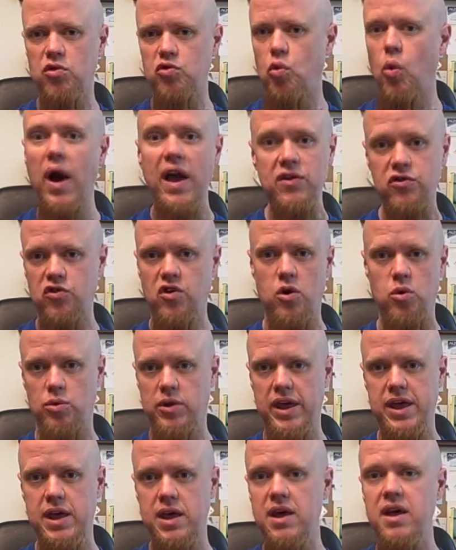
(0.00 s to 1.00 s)
was whites
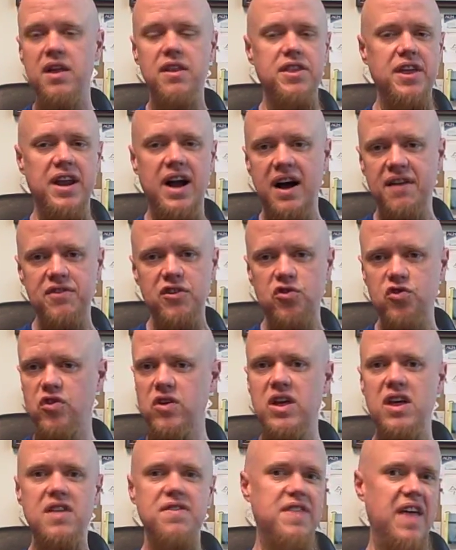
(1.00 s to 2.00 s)
only, then
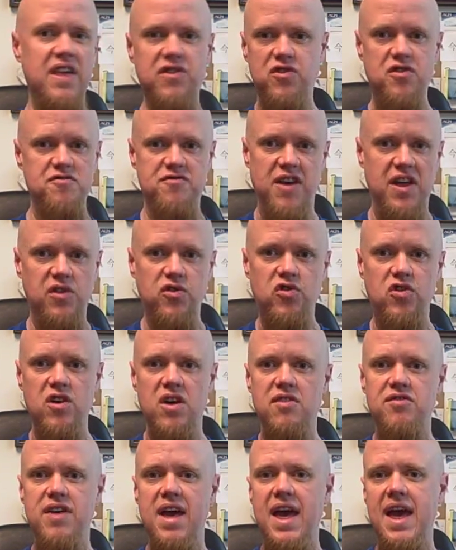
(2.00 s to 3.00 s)
obviously that's
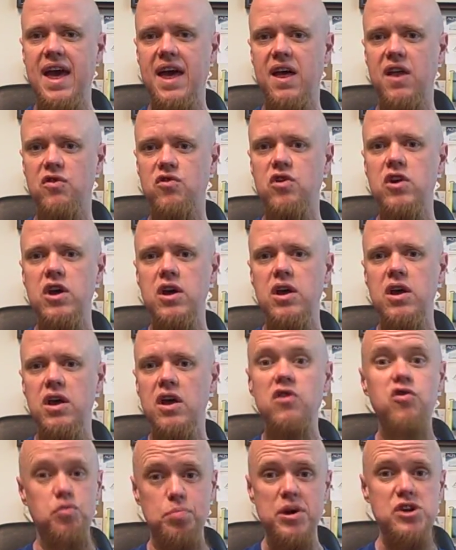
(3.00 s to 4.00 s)
offensive. And
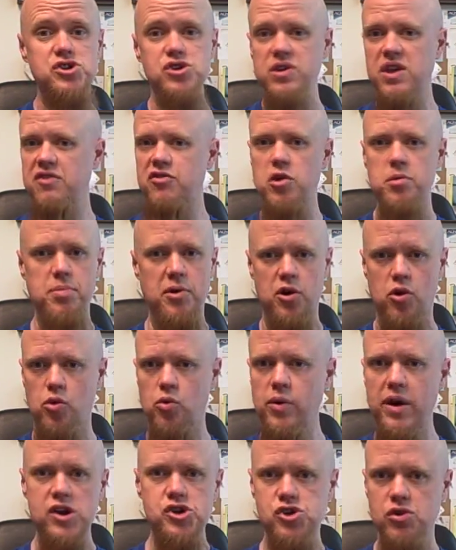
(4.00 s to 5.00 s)
especially if they put a
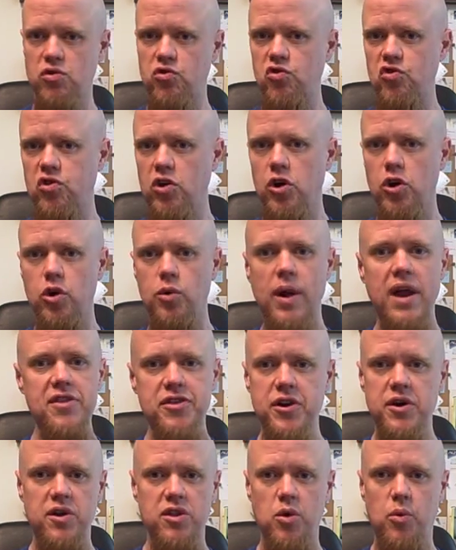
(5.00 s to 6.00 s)
racial slur
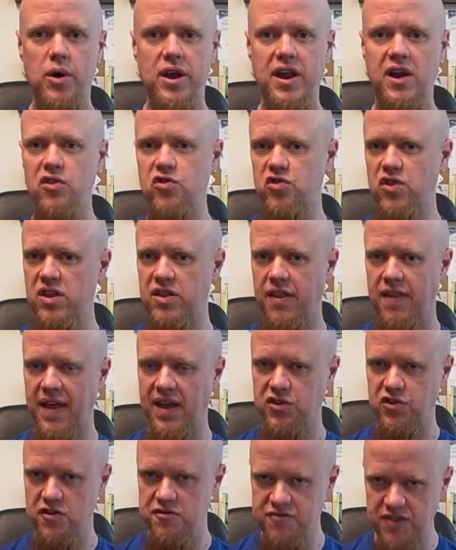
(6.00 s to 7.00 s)
right there in the 1AC, then
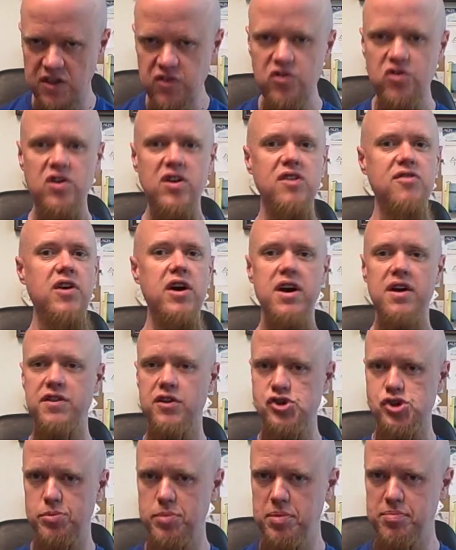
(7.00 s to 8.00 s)
that's offensive.
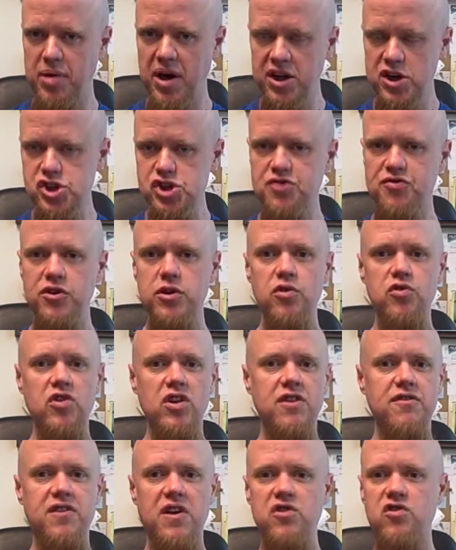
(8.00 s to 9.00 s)
They should be punished for
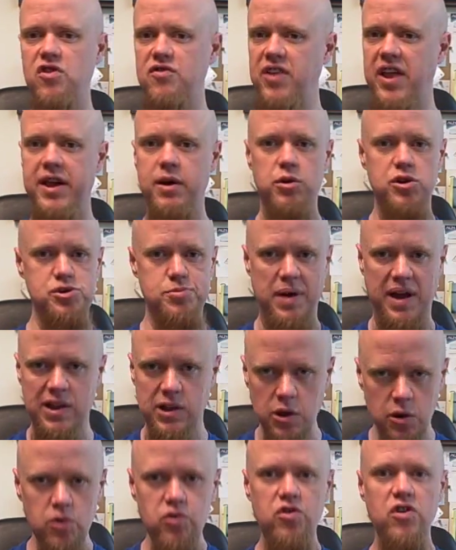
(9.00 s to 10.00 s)
using offensive language by
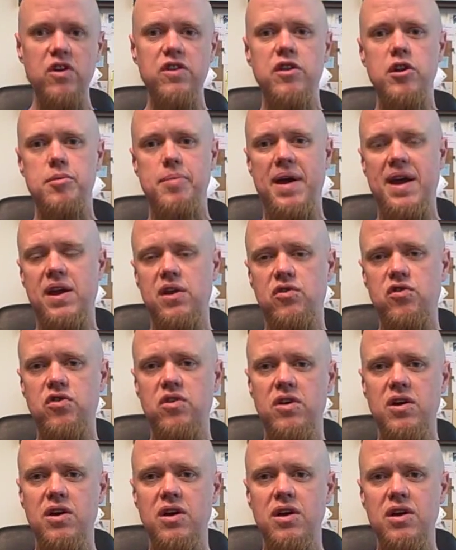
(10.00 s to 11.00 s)
losing the debate.
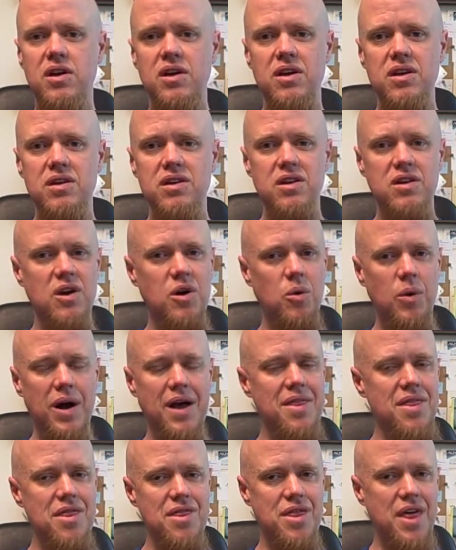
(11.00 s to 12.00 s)
You know
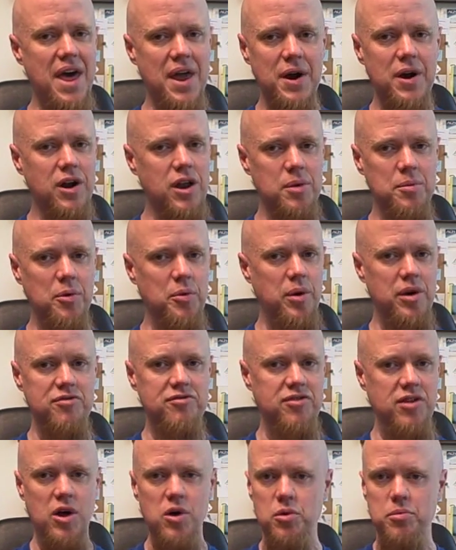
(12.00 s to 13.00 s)
what? That argument would have
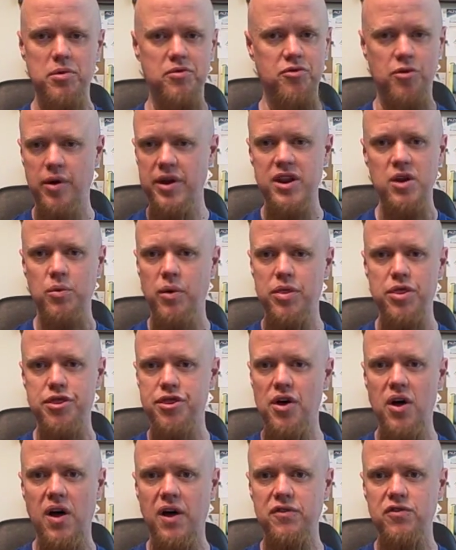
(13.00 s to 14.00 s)
flown before anyone
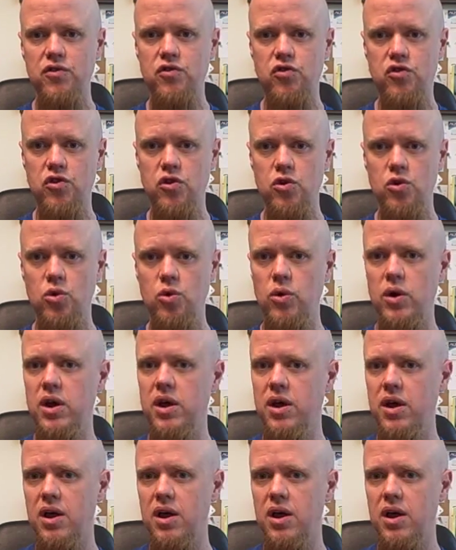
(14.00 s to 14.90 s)
thought to